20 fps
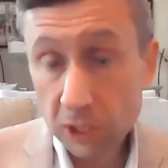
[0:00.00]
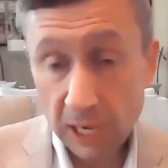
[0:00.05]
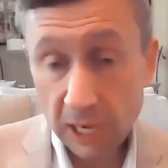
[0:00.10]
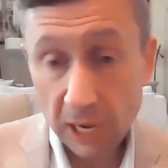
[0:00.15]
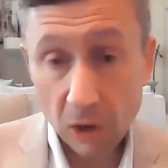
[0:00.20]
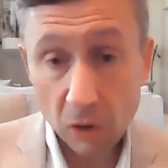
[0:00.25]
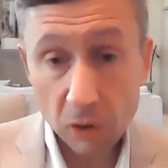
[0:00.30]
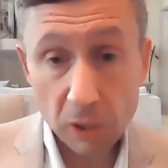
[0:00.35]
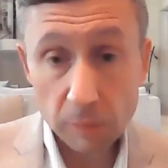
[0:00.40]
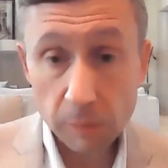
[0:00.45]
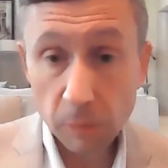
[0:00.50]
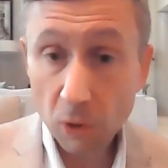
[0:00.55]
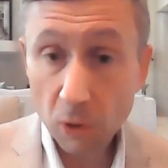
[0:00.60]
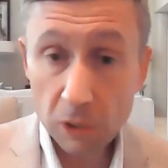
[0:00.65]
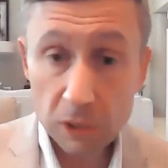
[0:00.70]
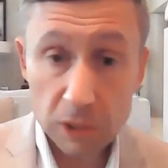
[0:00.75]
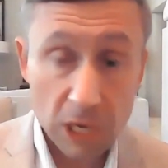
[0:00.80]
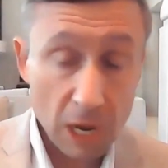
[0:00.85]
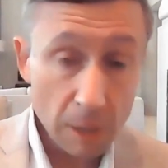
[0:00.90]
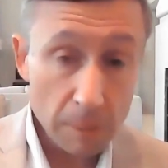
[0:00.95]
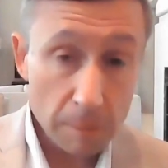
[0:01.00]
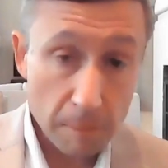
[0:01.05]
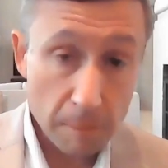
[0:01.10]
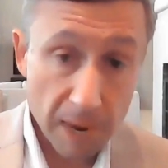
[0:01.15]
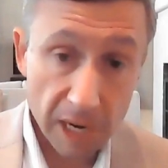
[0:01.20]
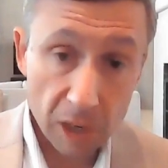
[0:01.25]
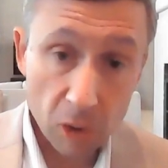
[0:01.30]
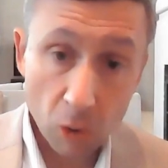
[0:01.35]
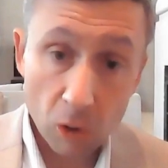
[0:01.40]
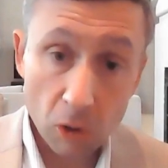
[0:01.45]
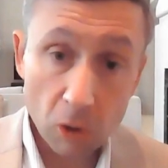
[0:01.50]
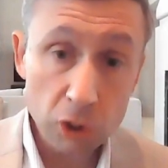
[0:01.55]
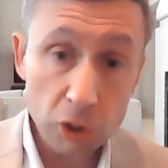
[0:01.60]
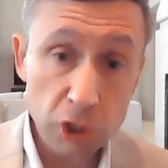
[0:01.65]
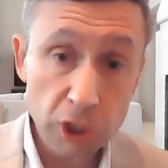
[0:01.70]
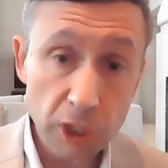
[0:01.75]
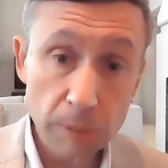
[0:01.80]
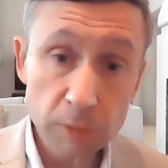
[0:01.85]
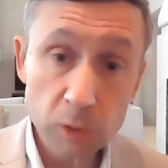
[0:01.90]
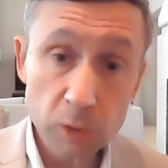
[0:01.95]
county boards,
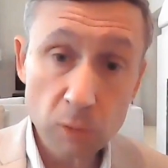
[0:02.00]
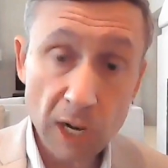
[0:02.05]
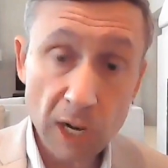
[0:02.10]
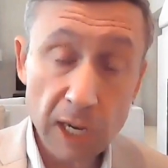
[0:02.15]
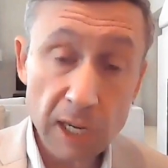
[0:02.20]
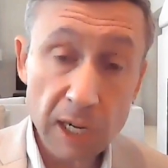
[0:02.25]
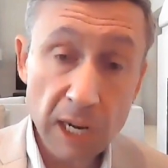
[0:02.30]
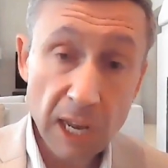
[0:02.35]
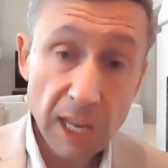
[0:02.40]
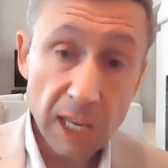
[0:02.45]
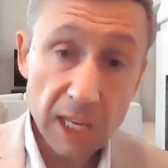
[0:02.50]
mayoralships, right?